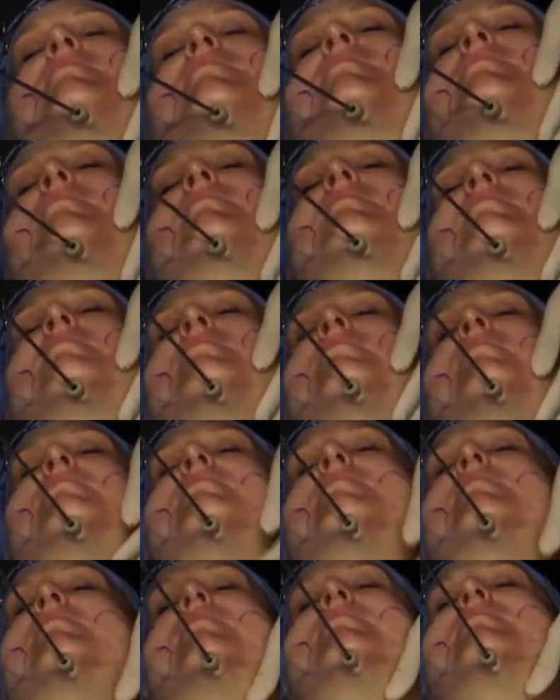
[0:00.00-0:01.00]
I'm using a
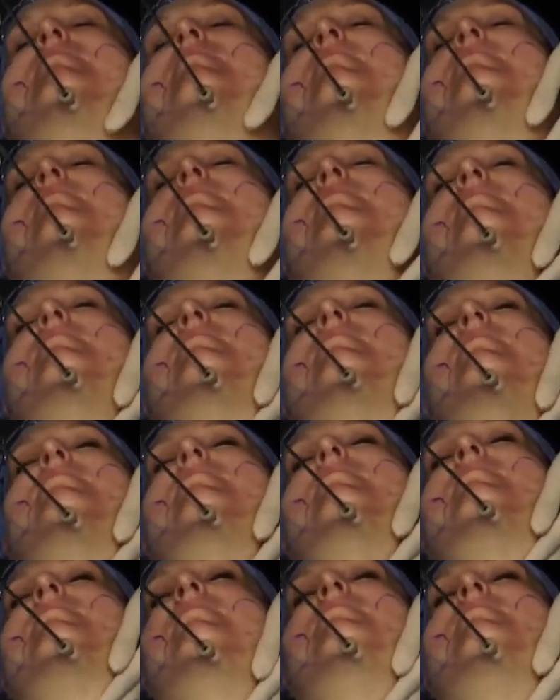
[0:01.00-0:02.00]
5-ring
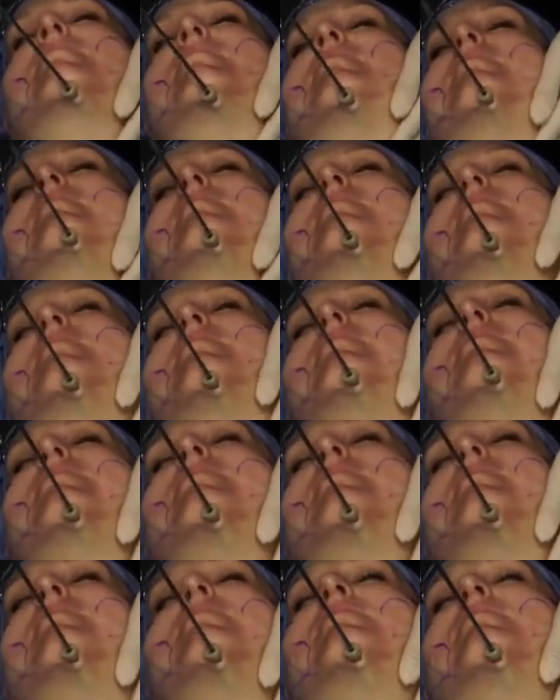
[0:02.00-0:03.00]

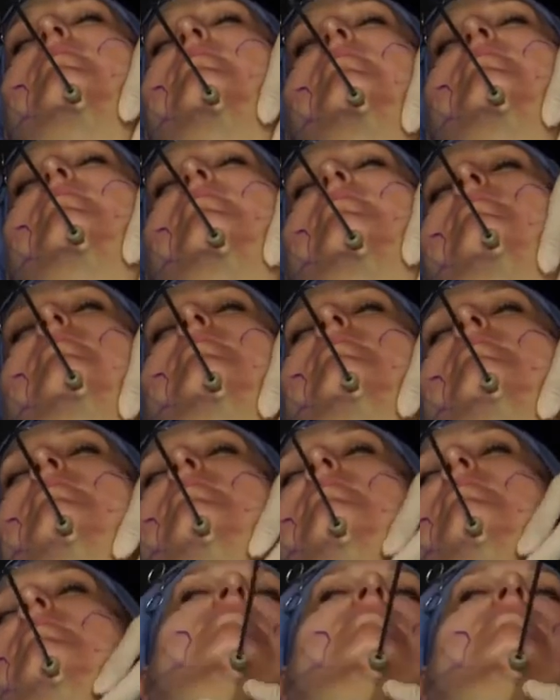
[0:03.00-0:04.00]
handpiece at 70%.